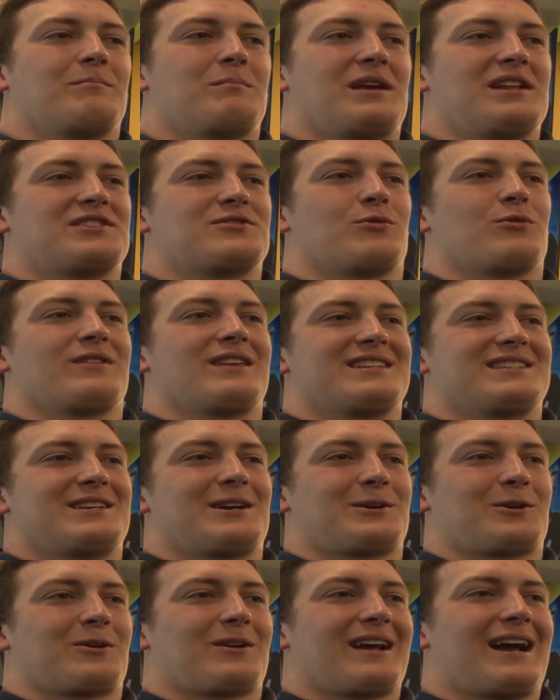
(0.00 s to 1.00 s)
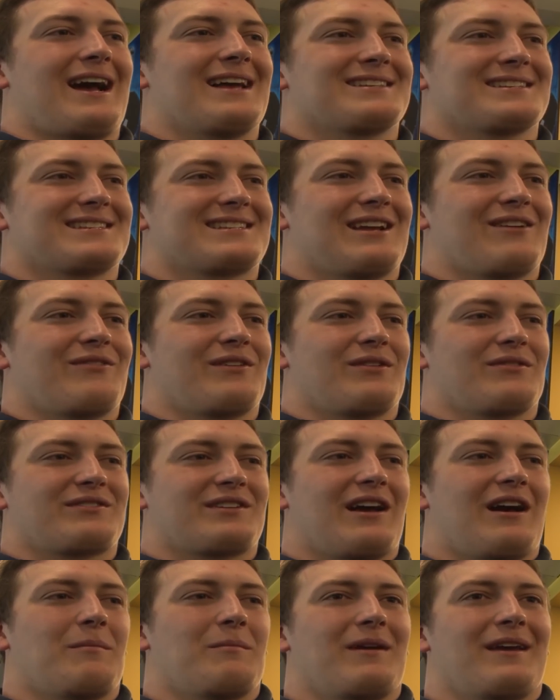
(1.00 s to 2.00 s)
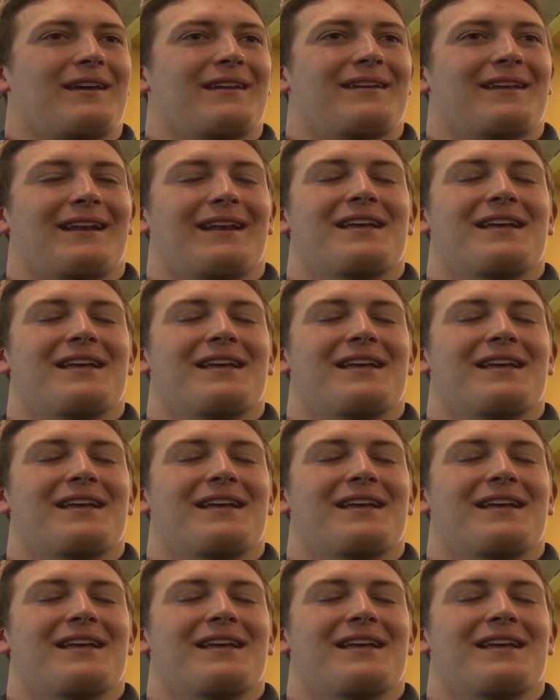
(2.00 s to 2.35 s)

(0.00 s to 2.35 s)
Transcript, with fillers: mentor these younger guys and stuff that have come in.